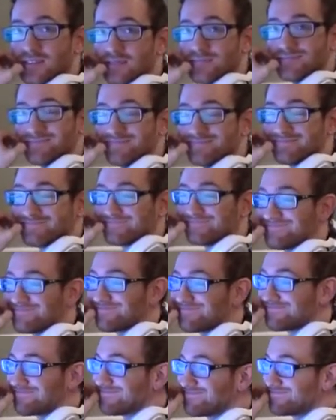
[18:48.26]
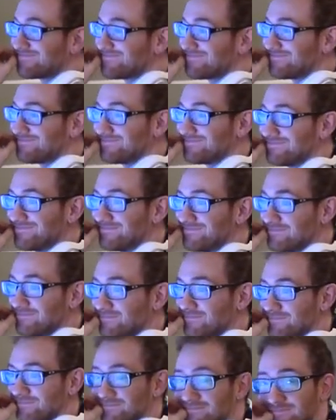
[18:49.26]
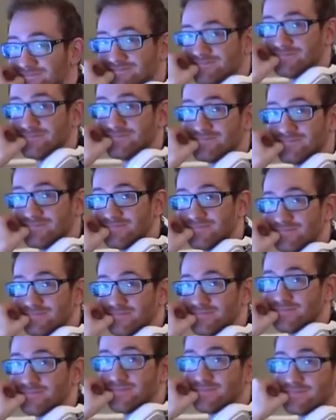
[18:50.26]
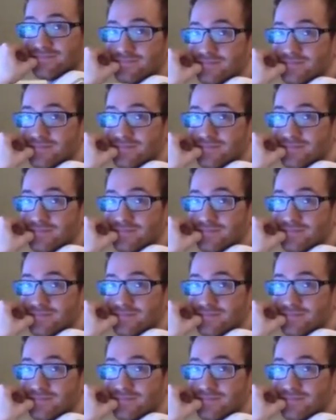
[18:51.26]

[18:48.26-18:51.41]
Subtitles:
best podcast we've ever done, but the audio is not going to be as good